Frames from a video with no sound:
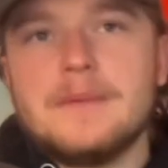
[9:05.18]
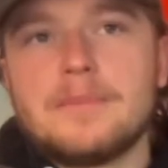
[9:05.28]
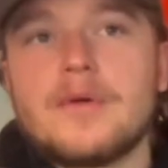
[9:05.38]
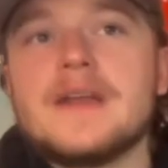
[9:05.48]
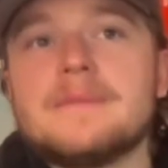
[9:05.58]

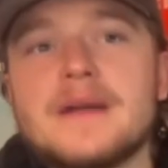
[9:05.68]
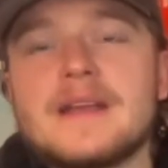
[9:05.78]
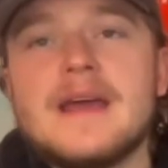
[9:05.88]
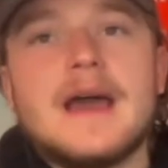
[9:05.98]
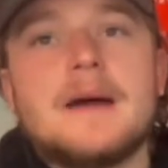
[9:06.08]
Brady
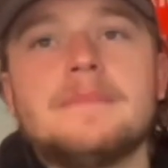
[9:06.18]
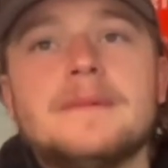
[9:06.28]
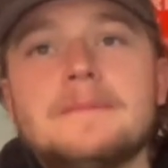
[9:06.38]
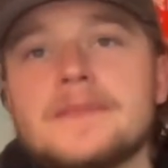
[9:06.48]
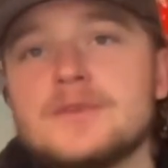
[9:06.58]
McNabb
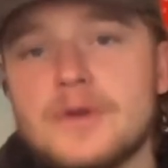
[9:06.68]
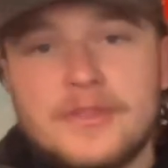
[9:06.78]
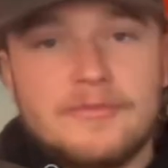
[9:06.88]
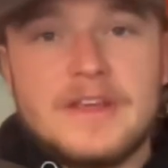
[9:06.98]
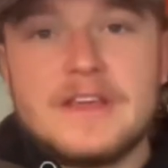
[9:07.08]
to a
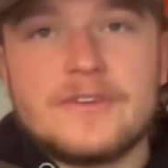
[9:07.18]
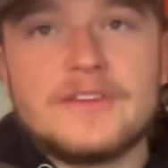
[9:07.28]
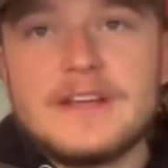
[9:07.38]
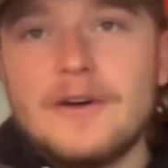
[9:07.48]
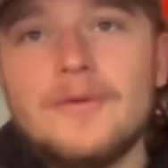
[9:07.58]
three-year
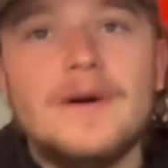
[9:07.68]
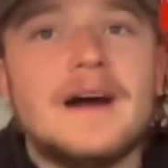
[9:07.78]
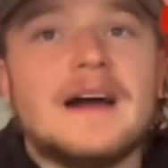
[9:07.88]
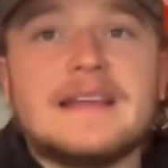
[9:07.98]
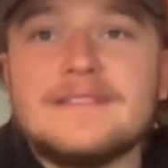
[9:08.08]
deal.
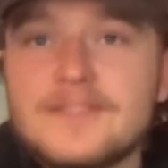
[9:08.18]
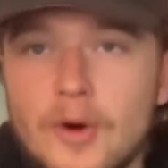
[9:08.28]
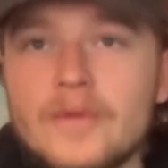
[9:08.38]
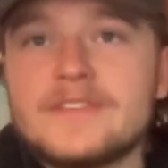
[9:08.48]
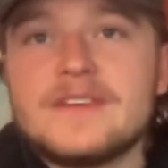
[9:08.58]
I
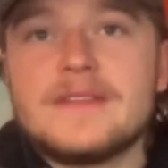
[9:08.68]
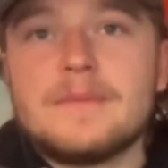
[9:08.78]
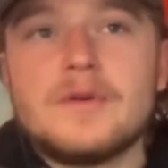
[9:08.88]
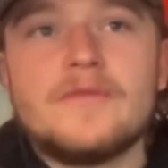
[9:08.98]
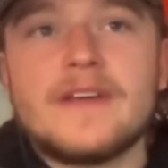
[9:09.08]
don't see
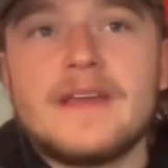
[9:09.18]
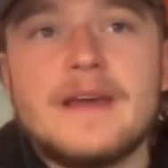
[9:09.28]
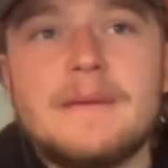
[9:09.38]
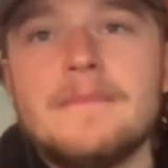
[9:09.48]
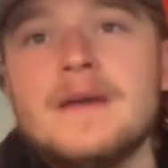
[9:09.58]
them moving
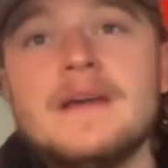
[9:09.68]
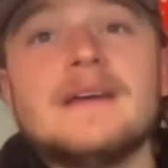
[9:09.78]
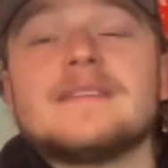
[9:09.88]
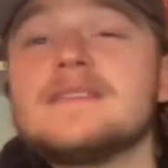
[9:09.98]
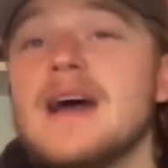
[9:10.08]
him.
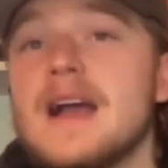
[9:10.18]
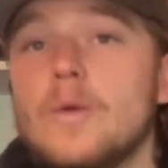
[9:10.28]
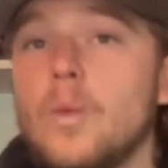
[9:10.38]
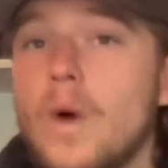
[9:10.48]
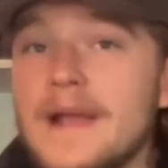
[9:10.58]
Zach
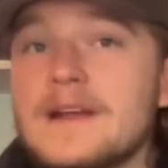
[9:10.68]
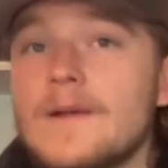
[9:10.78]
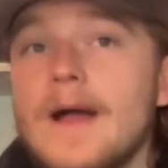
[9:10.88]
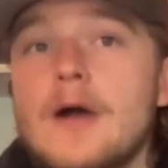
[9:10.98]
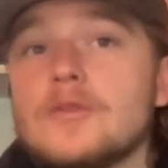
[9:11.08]

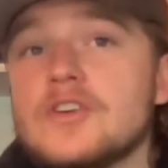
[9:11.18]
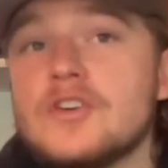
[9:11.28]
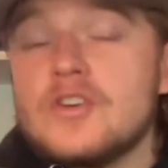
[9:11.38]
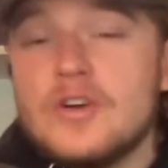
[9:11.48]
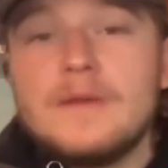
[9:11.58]
Whitecloud
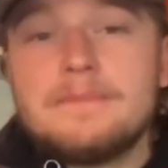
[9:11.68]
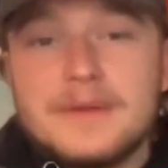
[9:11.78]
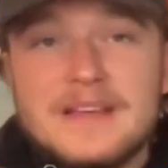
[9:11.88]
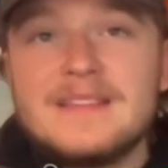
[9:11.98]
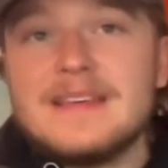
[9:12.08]
could
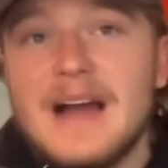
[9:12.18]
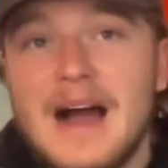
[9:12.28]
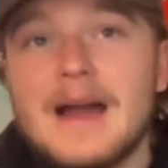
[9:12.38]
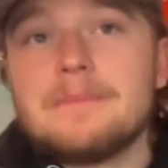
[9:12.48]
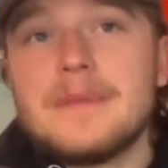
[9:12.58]
be the
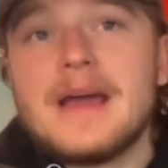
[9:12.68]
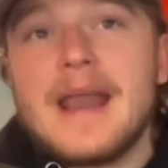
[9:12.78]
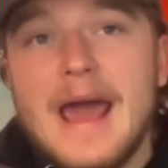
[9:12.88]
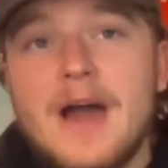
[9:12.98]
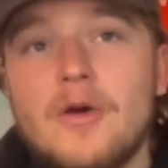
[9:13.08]
odd
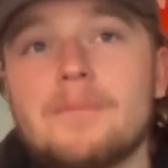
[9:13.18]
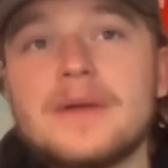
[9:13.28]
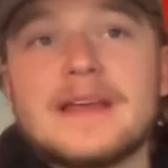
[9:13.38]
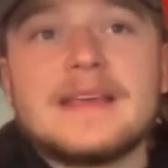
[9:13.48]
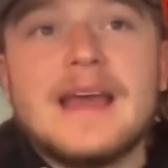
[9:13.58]
man out,
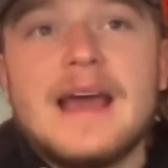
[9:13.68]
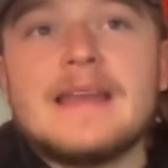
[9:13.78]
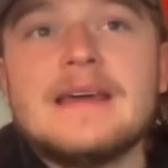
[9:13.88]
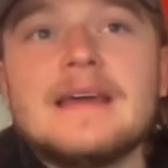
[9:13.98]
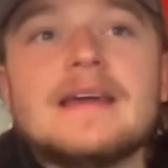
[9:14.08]
but
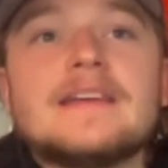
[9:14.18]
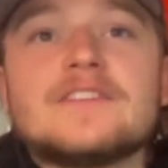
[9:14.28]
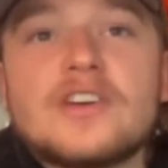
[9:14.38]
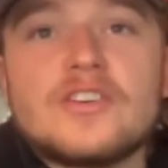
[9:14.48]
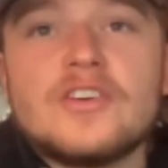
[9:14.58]
again,
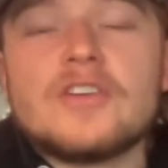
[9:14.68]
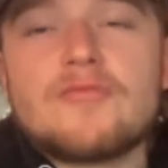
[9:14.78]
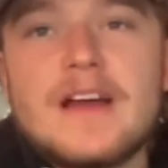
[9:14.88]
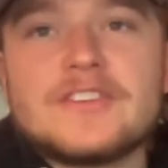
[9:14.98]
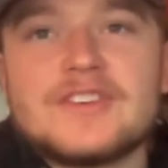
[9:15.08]
he's a good
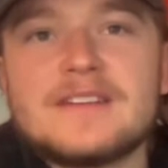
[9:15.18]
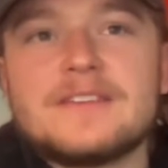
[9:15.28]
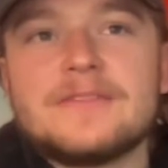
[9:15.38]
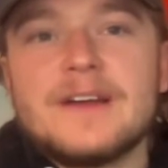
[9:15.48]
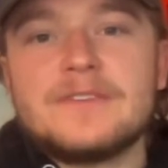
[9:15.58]
right shot
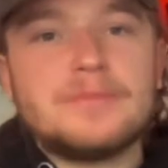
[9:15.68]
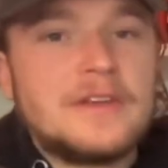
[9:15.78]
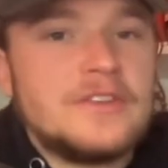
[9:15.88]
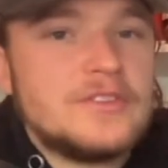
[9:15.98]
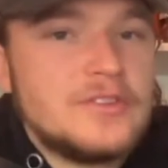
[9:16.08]

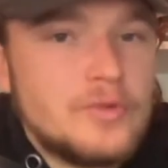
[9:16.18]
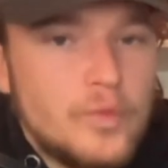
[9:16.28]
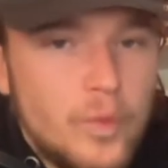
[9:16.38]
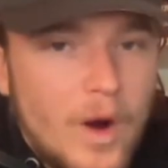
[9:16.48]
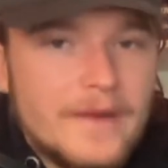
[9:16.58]
defenseman. Do you
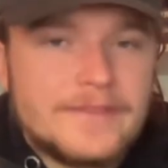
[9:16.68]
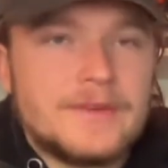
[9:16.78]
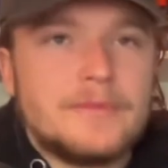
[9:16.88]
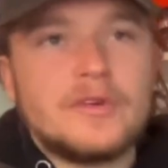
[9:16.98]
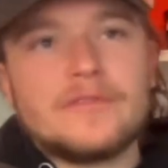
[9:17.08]
want
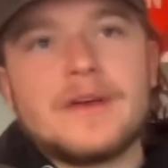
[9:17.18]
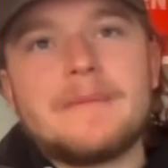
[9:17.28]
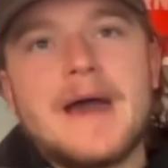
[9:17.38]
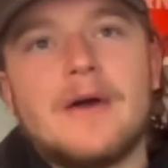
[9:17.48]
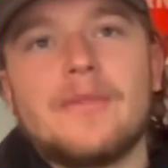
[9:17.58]
to move
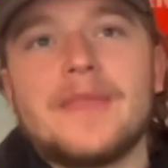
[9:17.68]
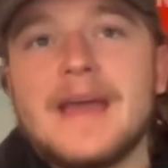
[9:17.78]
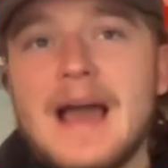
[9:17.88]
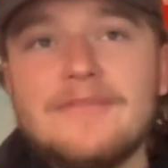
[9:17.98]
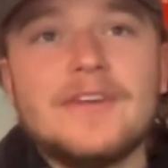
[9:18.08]
him out? They
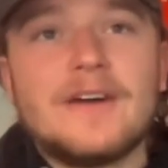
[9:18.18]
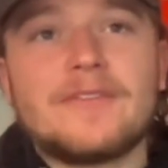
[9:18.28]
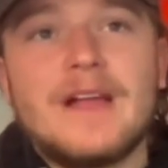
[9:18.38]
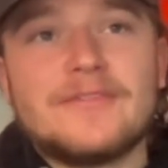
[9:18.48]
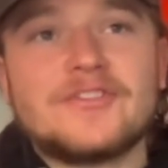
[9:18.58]
have enough
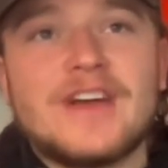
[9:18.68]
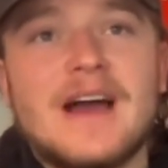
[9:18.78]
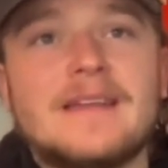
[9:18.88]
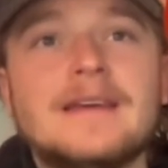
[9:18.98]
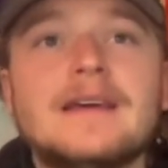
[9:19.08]
left
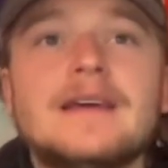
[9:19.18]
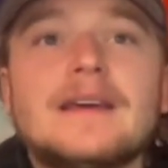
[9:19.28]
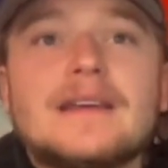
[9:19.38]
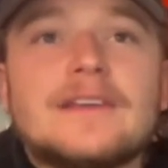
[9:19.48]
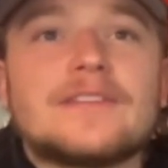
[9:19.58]
shot.
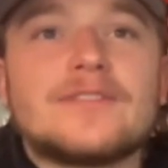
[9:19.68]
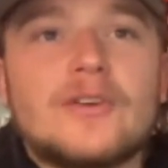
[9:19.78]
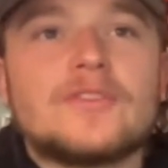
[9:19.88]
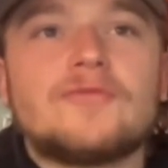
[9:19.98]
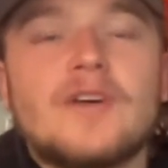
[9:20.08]
You
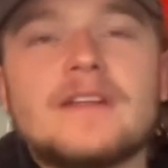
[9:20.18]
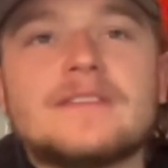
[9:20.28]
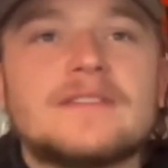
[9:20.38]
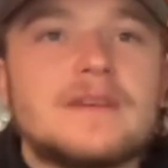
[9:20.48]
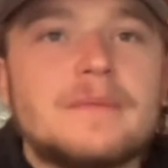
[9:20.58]
start to run
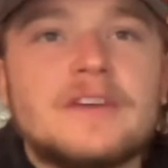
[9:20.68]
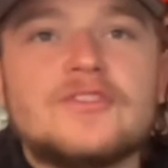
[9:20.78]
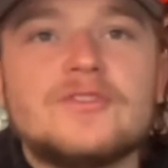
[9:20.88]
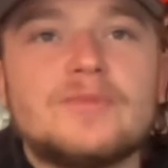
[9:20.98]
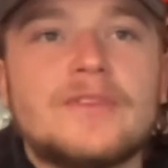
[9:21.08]
into some
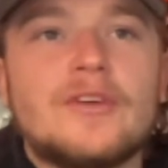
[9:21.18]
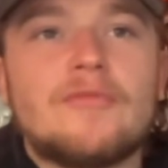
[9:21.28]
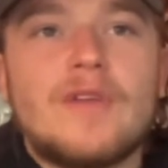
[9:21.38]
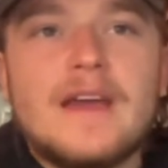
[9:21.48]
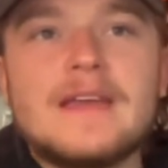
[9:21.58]
issues with your
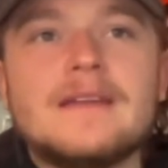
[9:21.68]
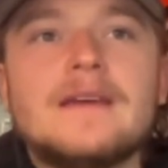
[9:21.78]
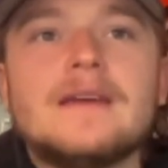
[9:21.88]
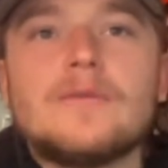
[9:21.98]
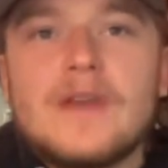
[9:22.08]
right
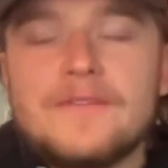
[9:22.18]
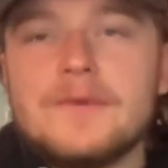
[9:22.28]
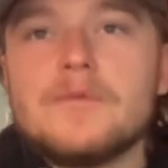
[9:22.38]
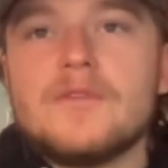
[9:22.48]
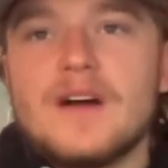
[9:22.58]
if you
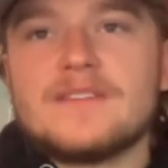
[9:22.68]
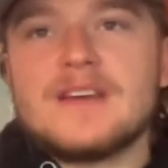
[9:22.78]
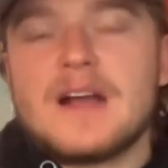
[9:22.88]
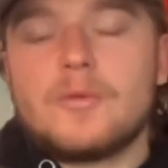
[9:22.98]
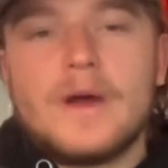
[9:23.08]
move out
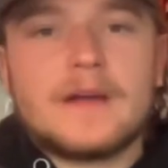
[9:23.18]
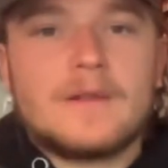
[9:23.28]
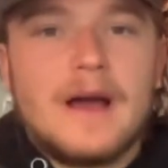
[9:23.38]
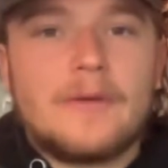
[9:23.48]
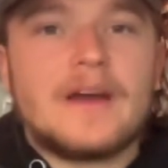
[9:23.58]
Zach
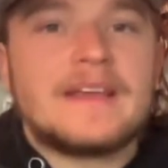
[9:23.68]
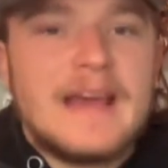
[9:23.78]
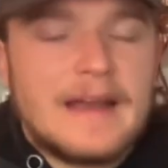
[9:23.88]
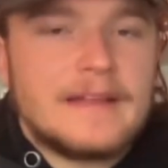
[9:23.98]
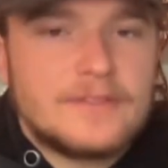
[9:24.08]
Whitecloud,
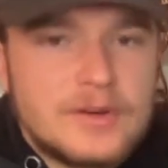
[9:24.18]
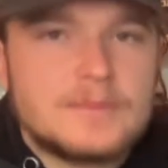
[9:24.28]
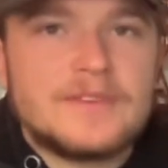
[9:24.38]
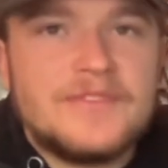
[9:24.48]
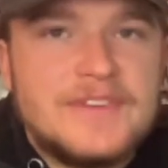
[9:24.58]
again, in
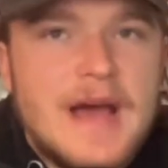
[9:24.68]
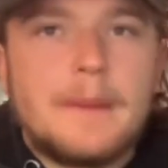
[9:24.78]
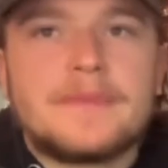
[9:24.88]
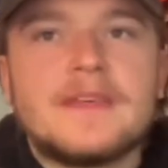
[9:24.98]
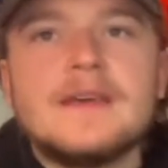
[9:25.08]
terms of
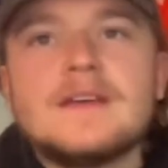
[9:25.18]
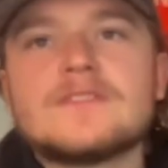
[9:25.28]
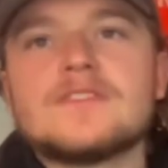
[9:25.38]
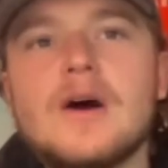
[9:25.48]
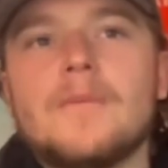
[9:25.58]
depth.
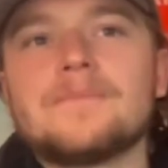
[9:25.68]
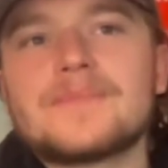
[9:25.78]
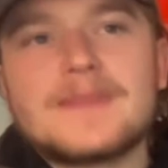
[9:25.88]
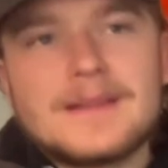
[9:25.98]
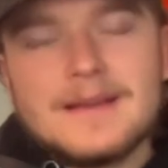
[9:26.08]
So
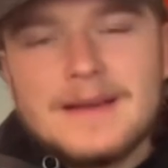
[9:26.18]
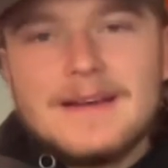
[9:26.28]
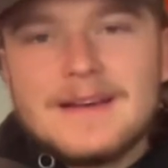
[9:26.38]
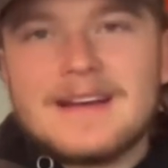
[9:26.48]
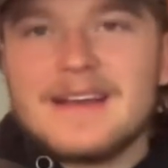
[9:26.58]

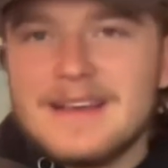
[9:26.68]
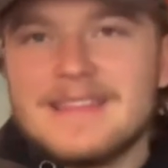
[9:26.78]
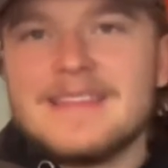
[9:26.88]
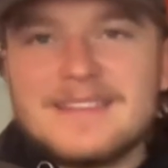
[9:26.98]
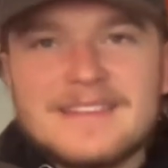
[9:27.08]

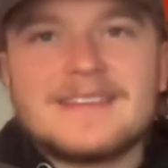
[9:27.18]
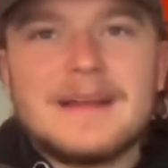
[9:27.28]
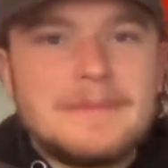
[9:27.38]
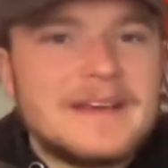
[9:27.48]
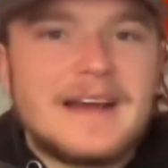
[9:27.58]
this is going
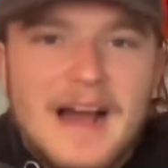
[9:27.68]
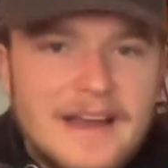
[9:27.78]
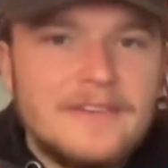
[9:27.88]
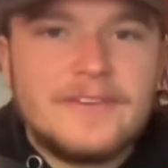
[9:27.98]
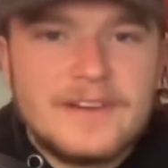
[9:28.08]
to be
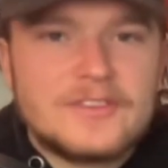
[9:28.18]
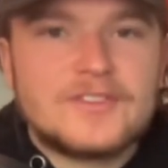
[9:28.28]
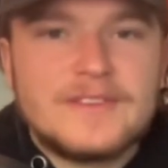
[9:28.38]
kind of a